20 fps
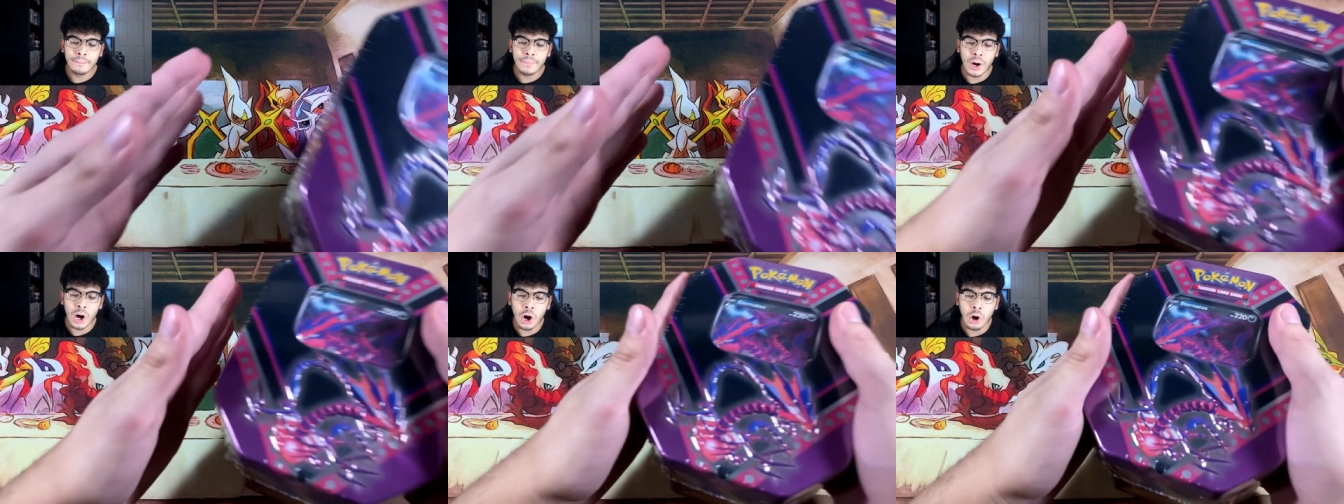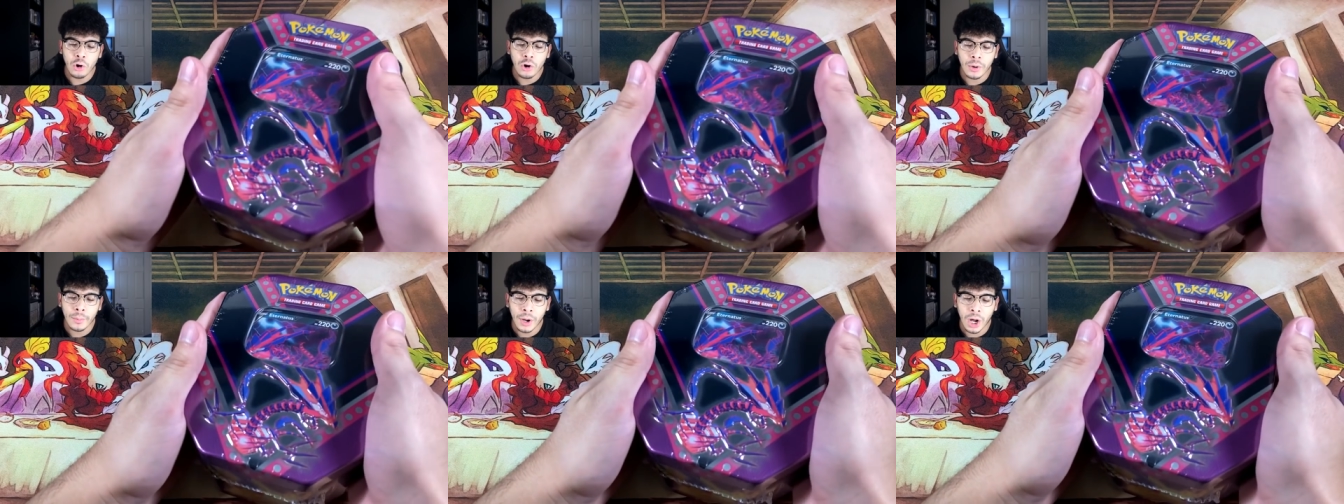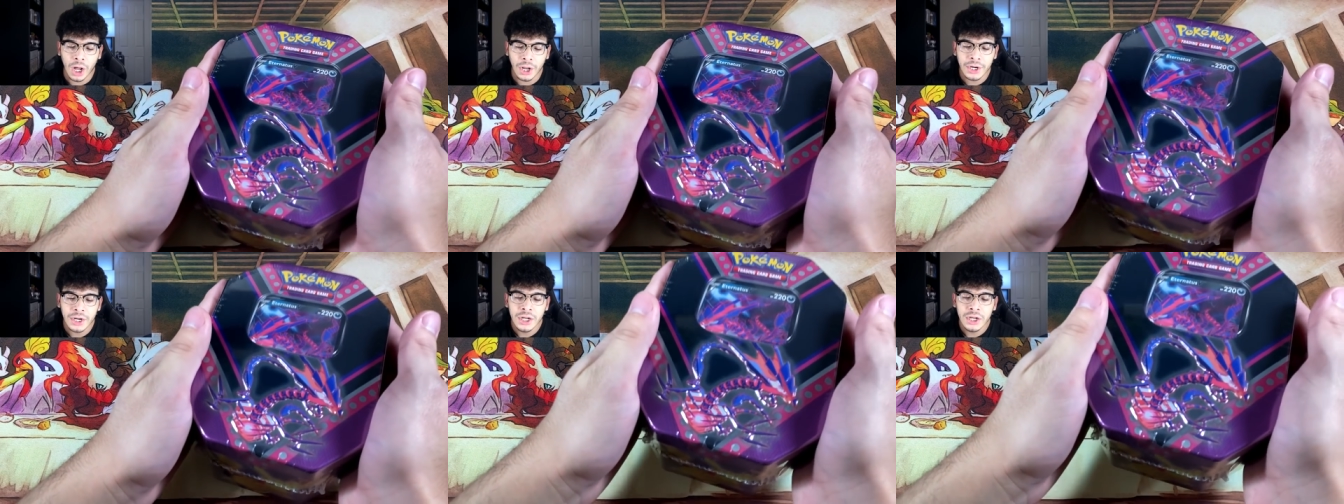
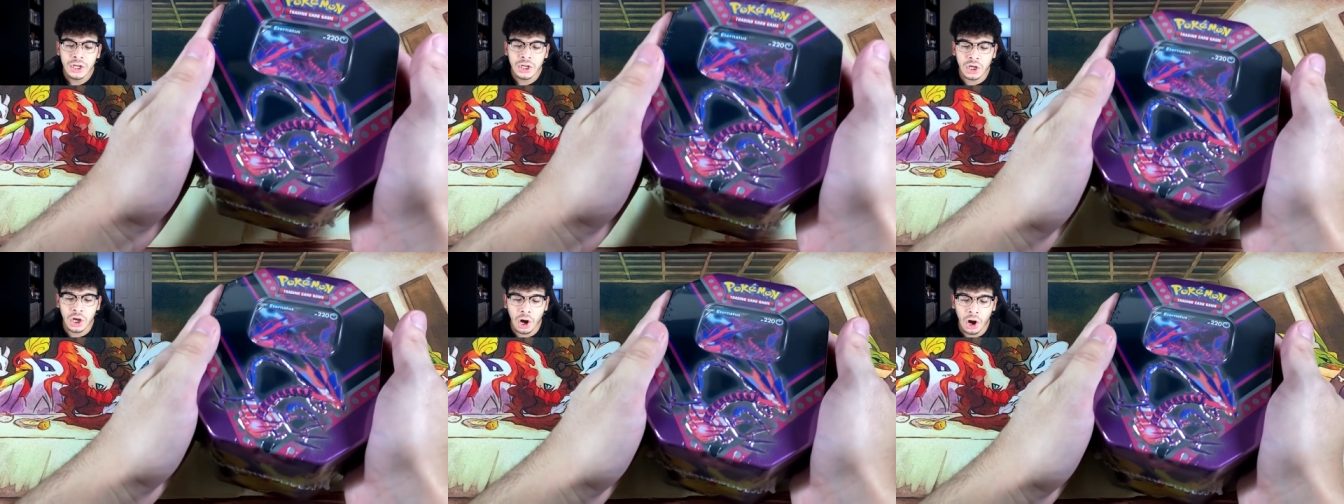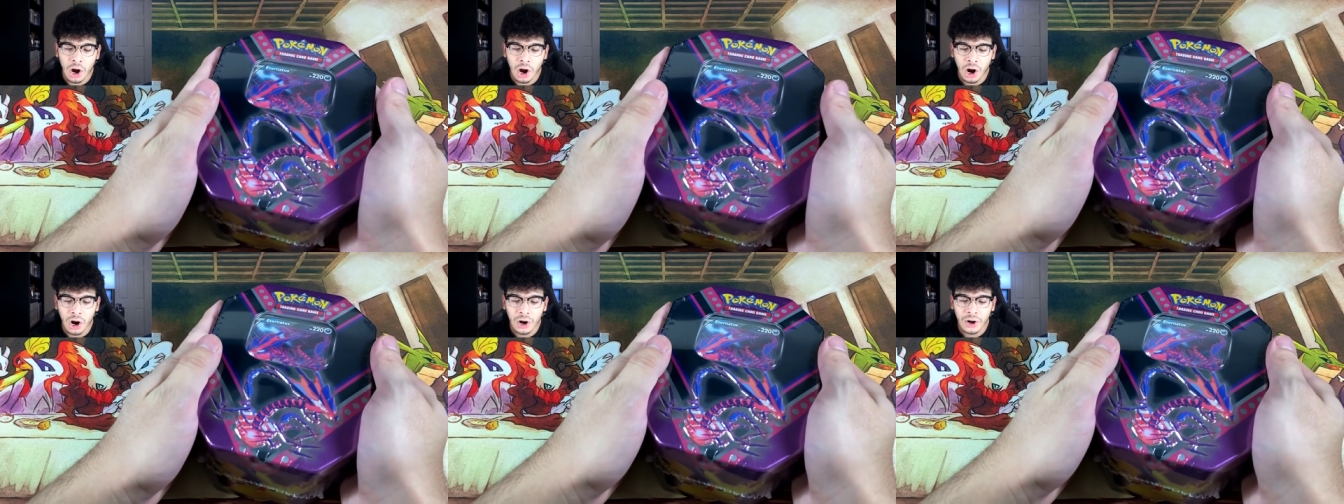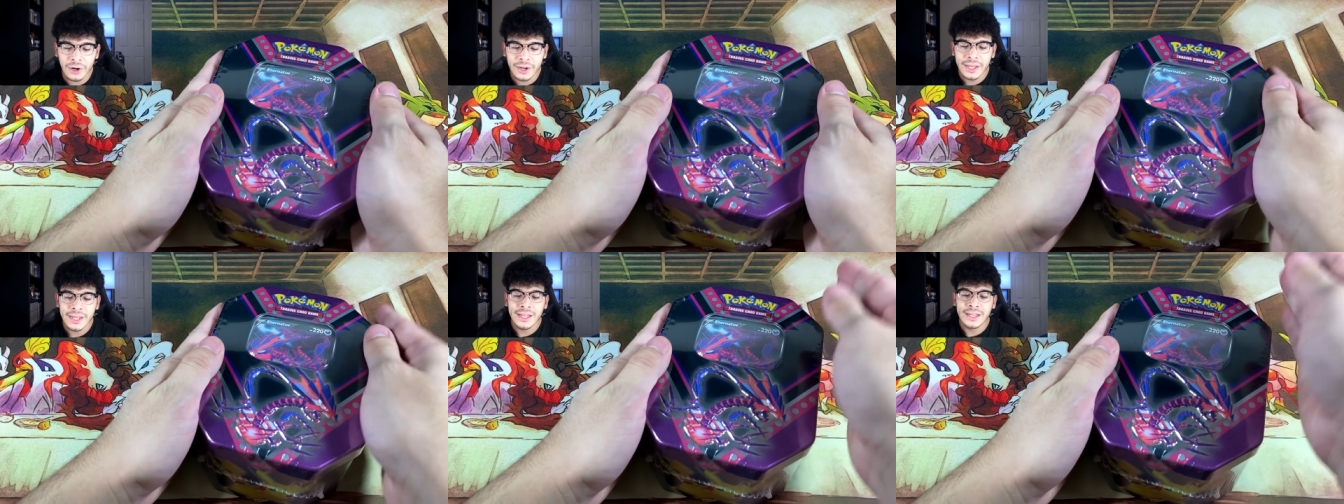Pokemon
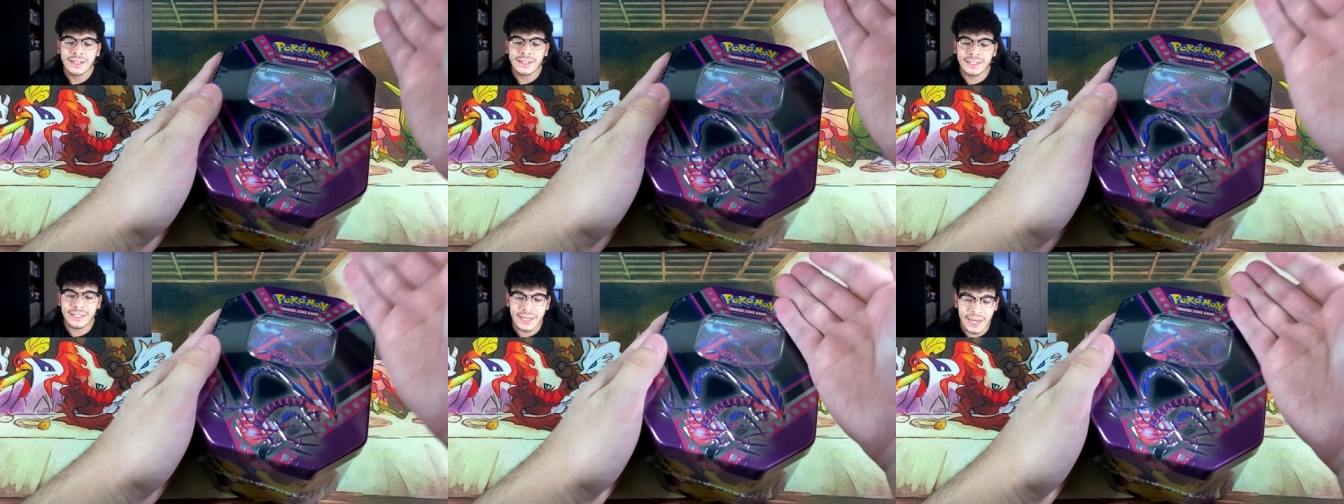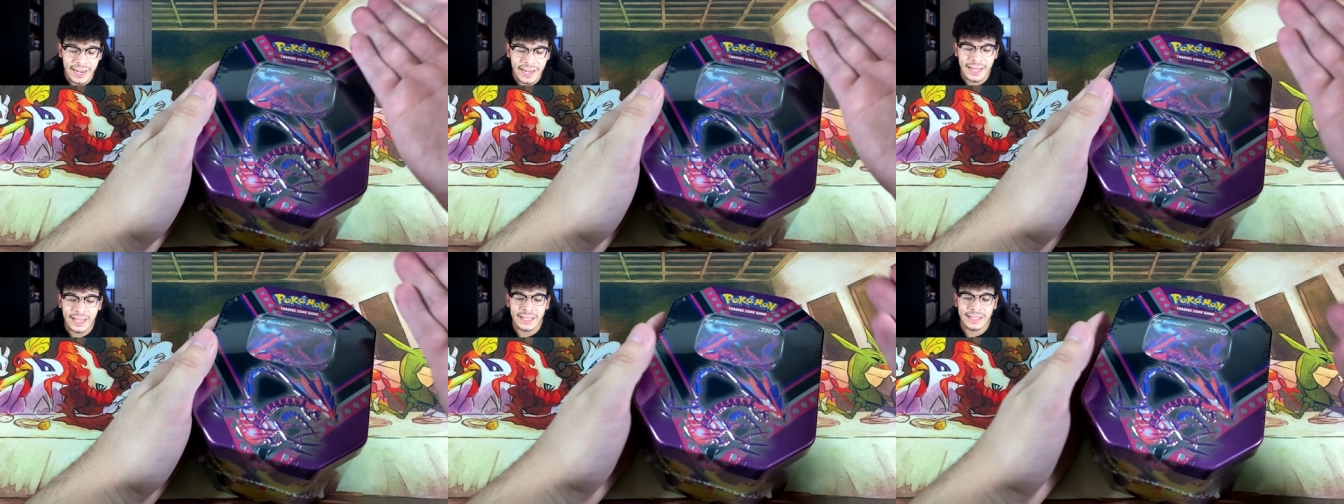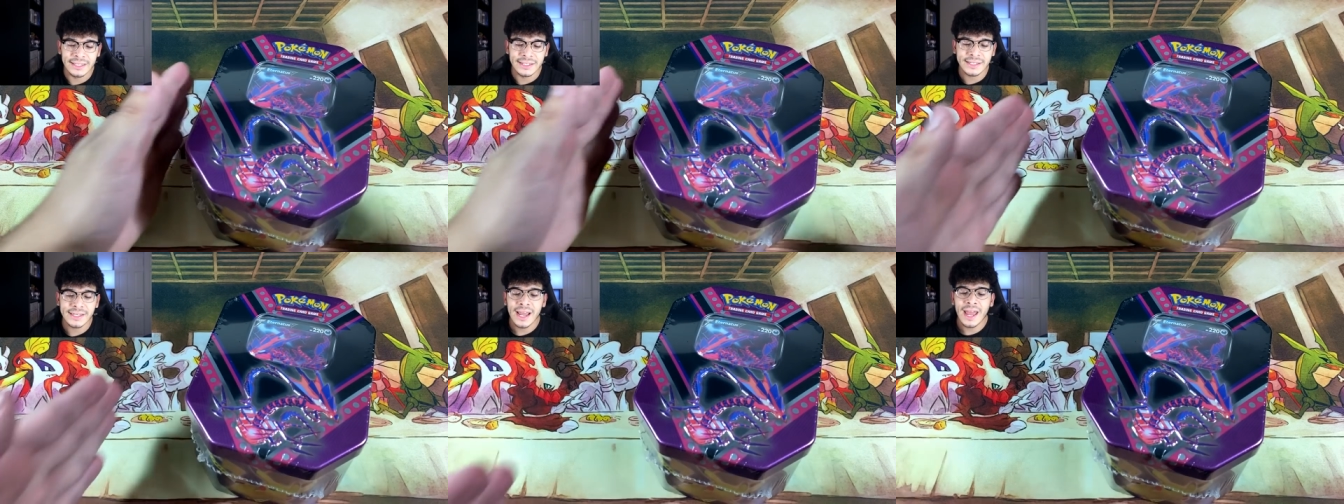card
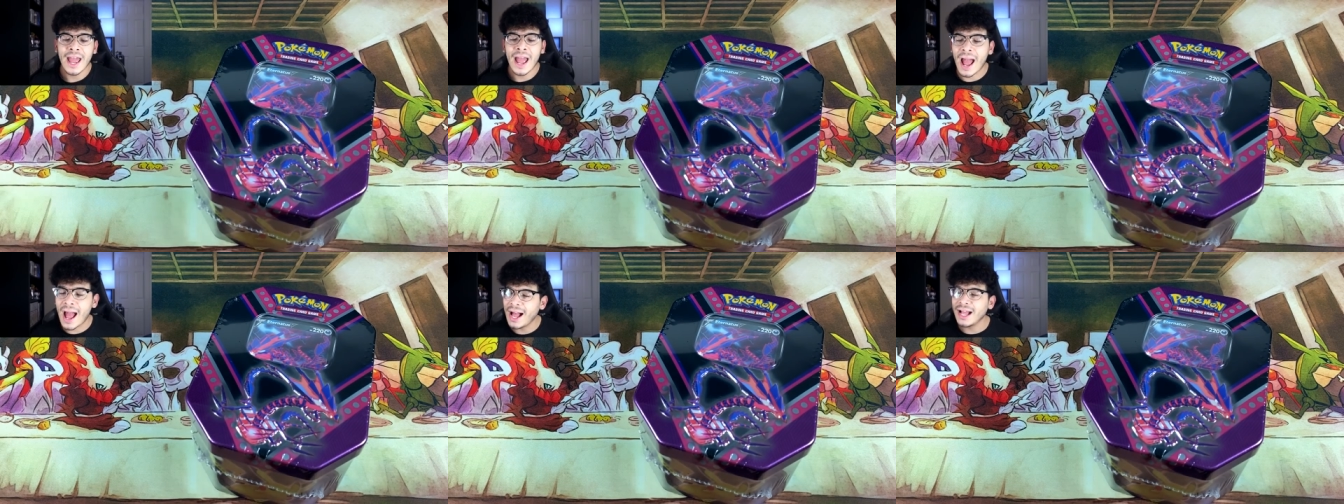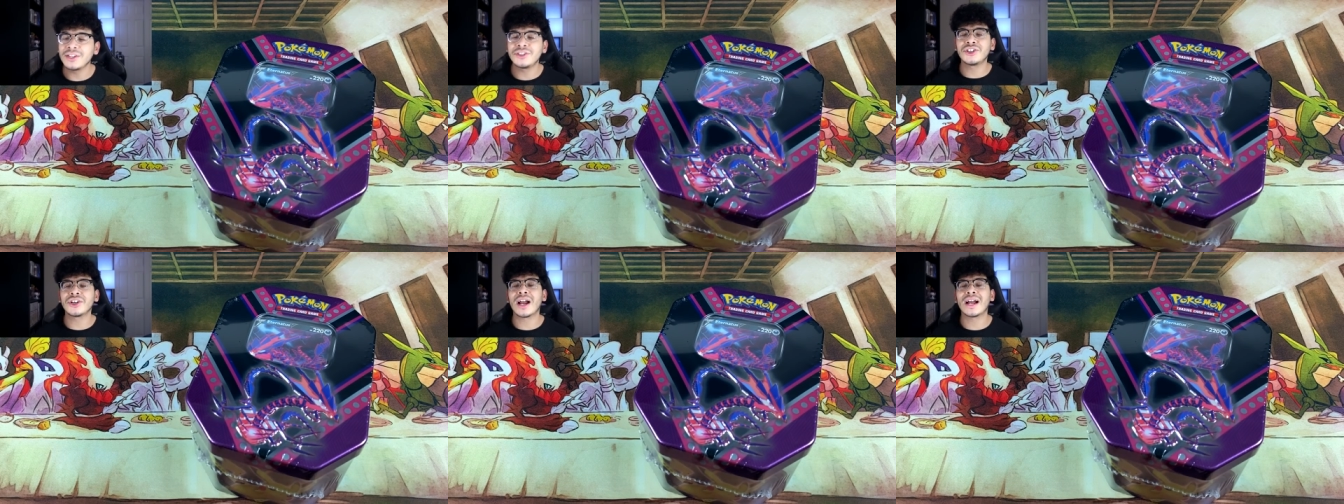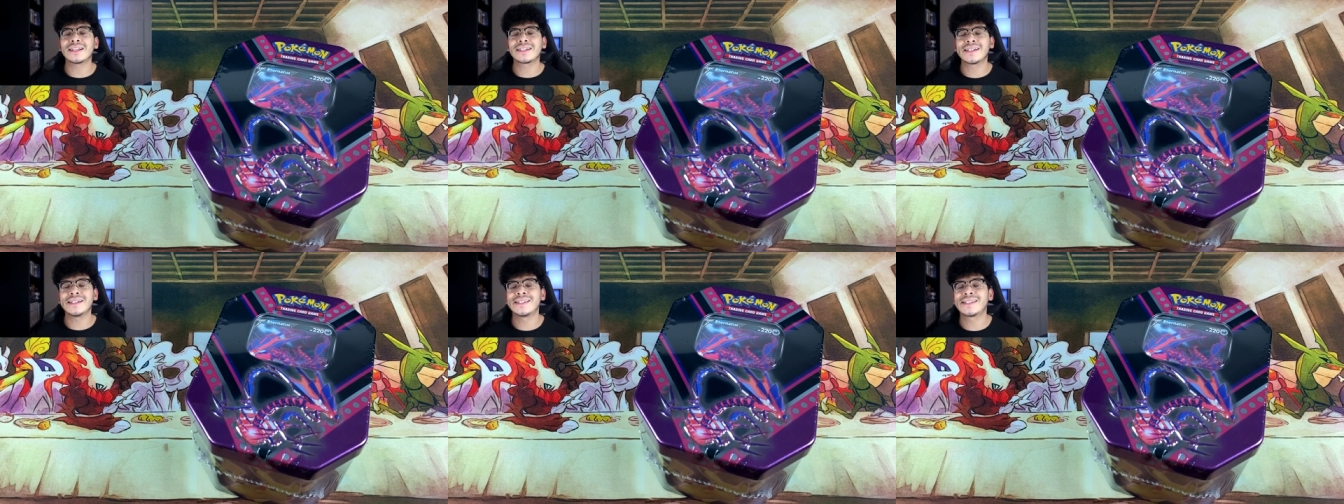tins as you
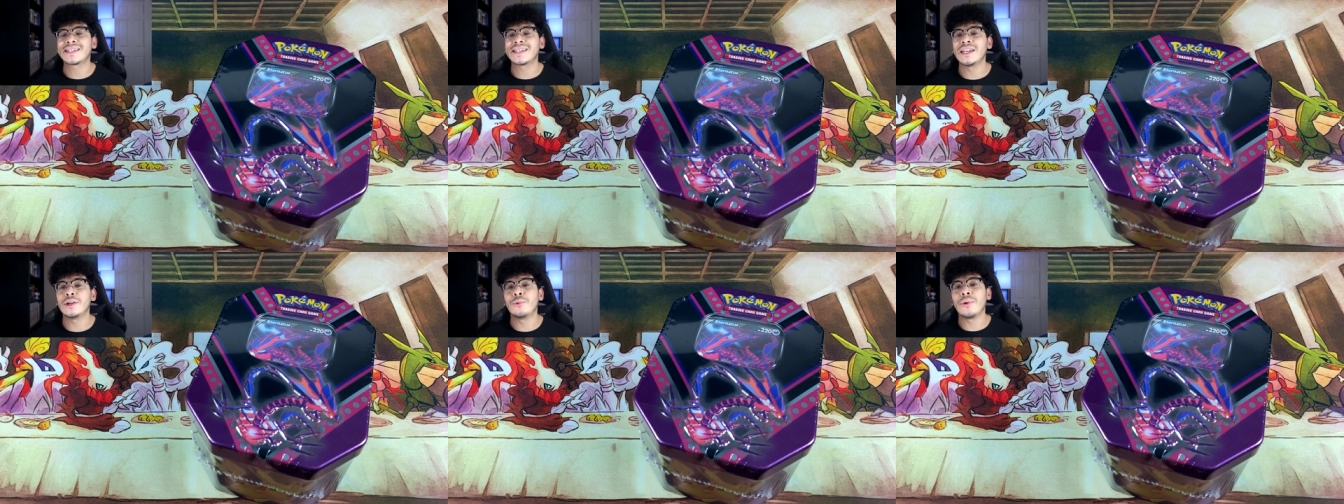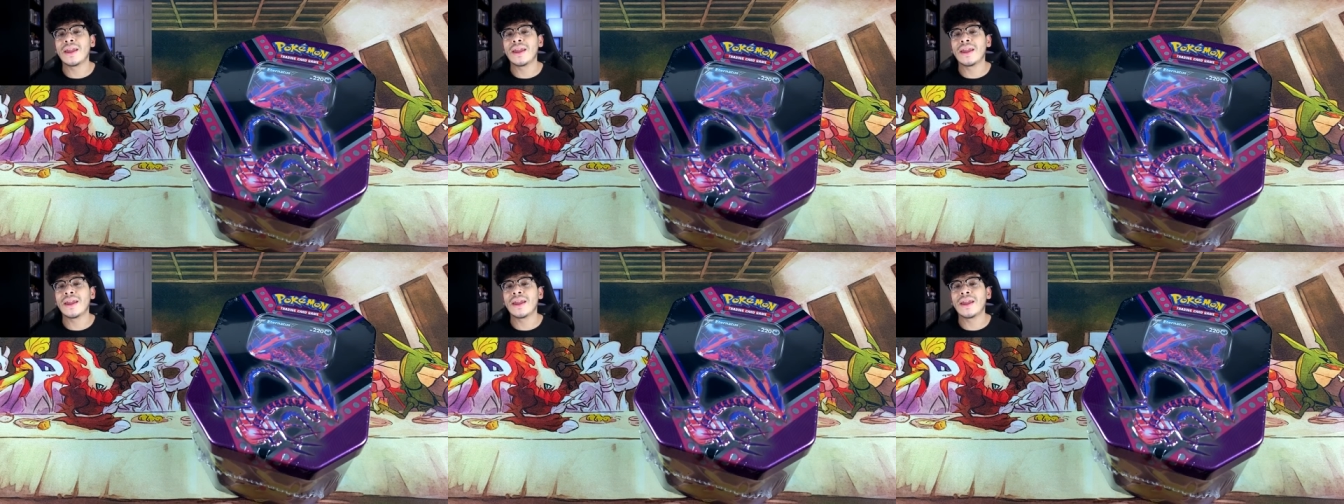guys can see,